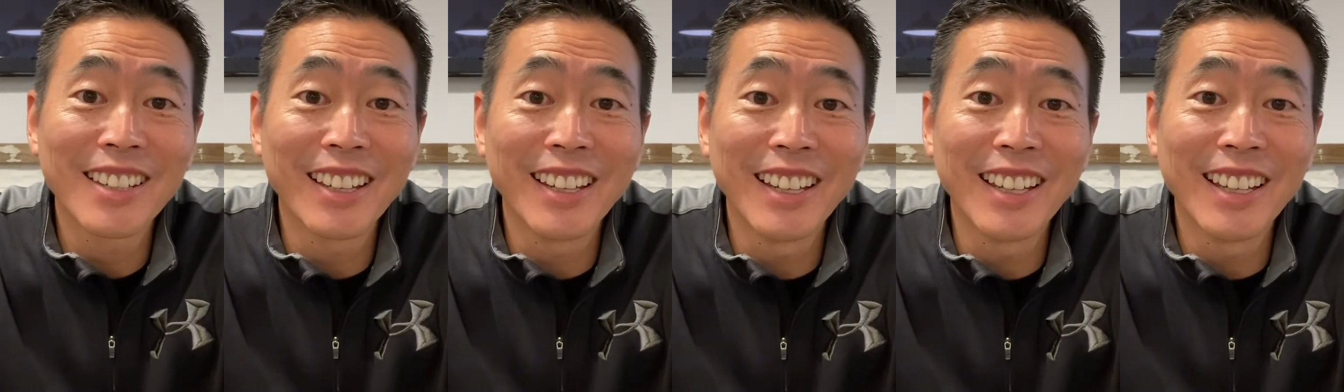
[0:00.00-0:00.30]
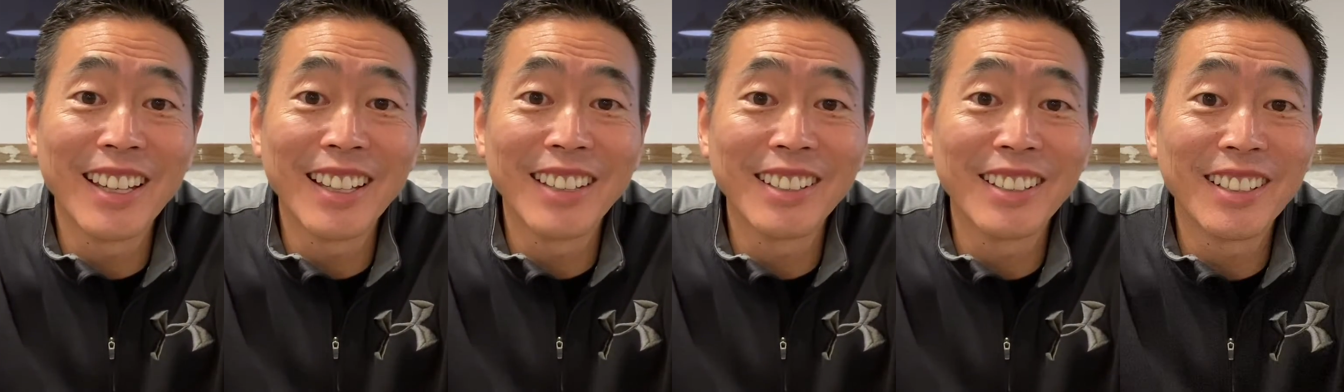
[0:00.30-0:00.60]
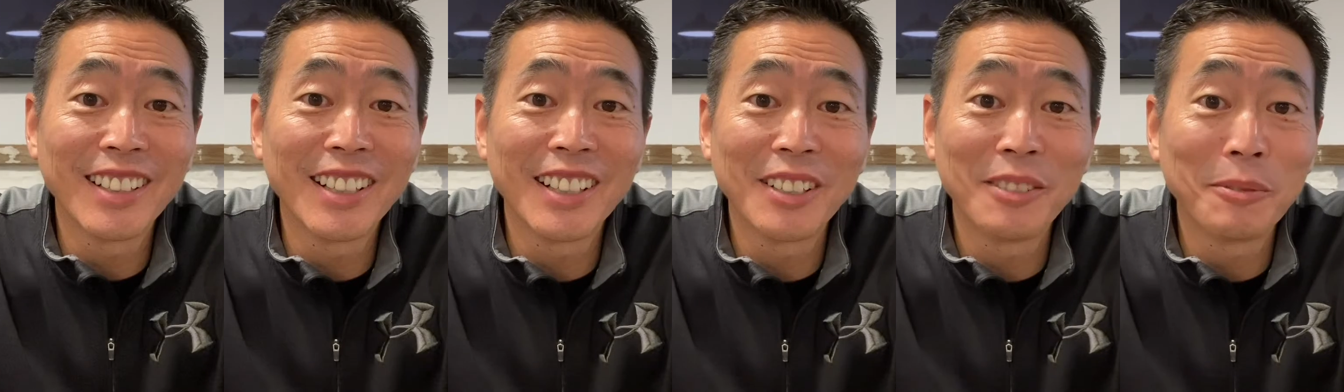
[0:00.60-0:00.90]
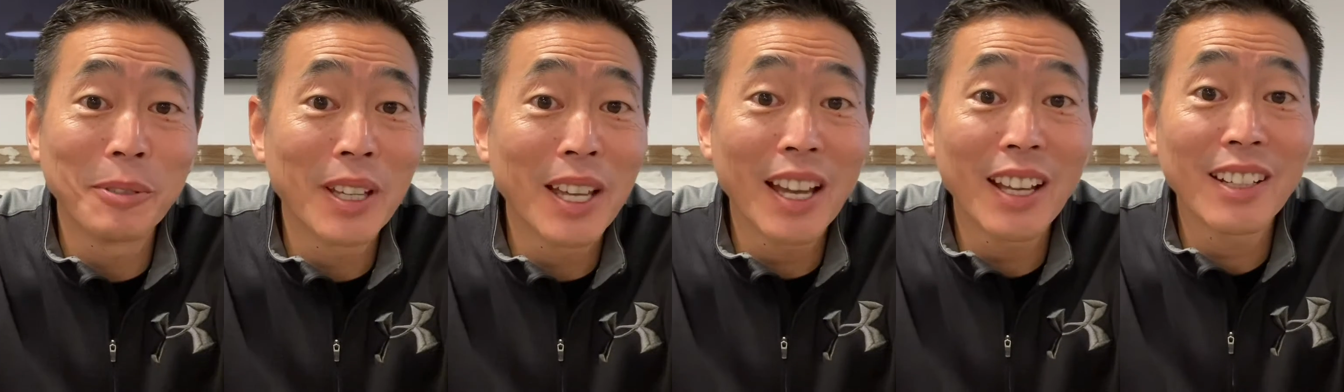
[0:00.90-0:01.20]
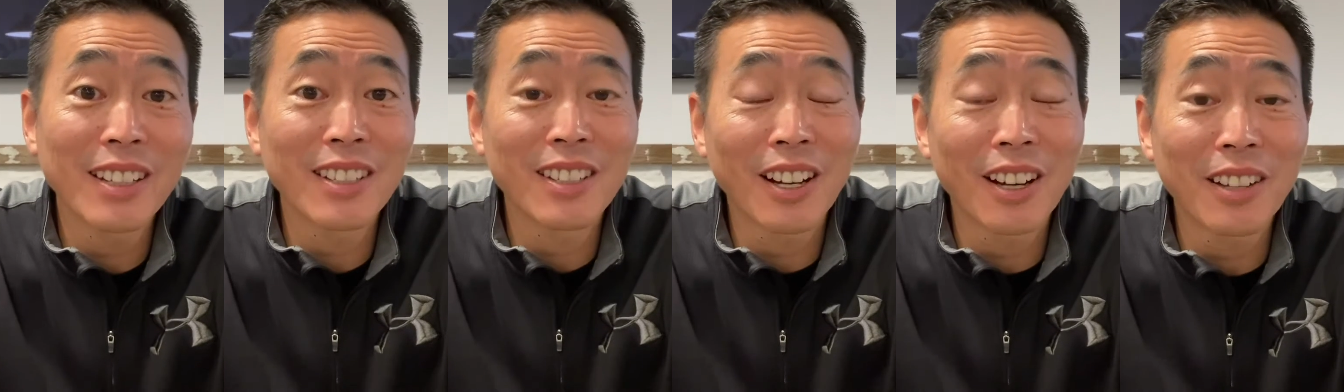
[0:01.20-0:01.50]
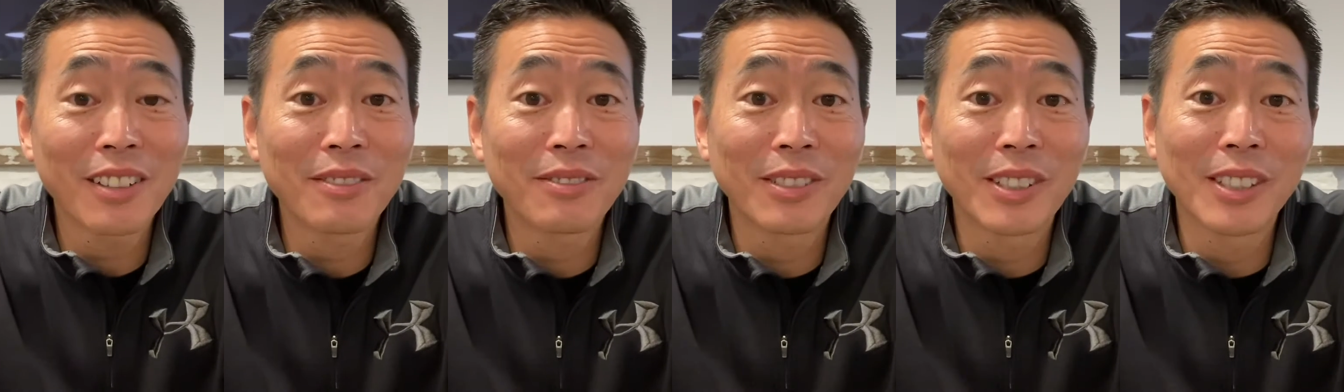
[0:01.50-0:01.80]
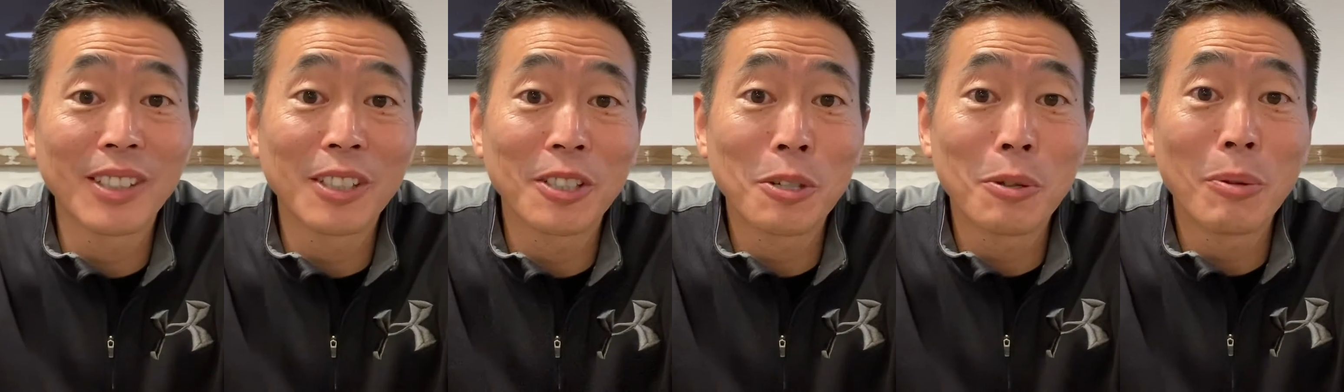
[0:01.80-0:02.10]
and we hadn't talked for a
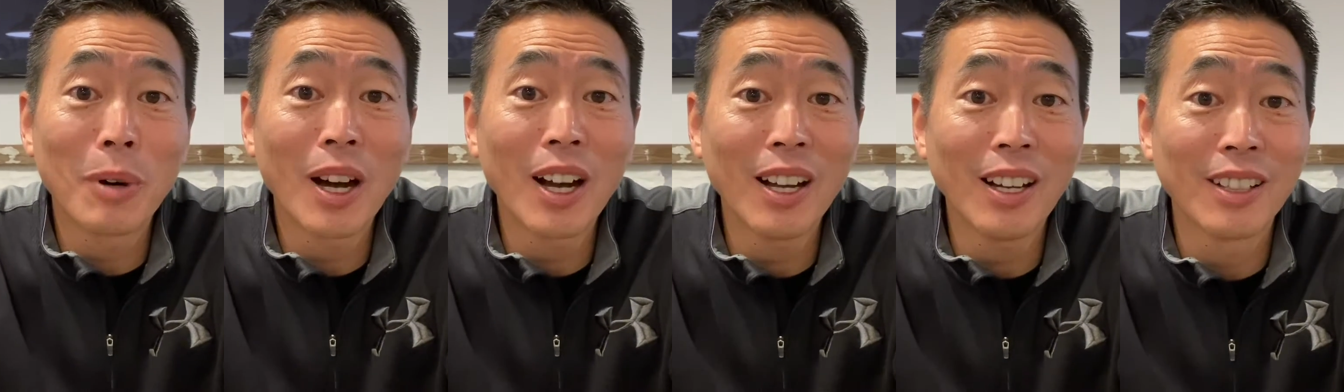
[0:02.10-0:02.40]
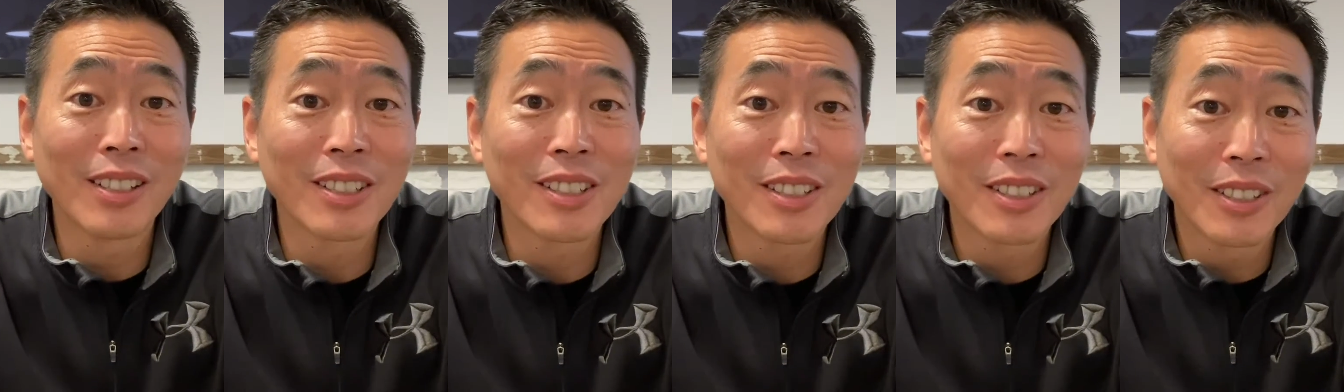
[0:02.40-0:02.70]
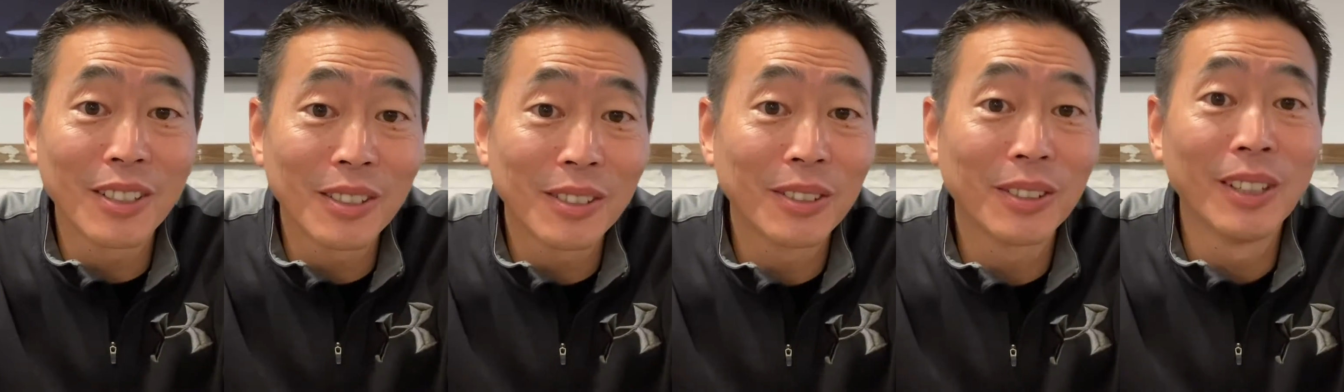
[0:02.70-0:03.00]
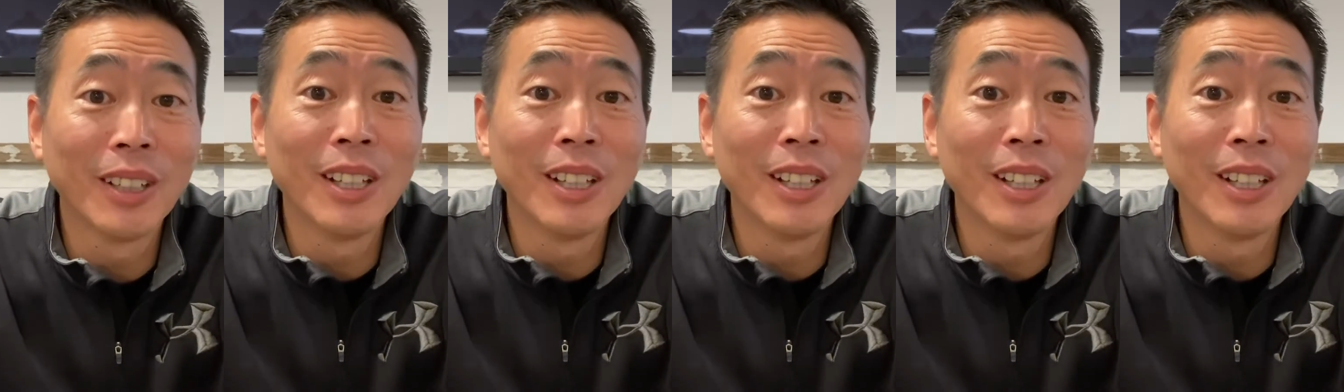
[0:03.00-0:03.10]
little while, so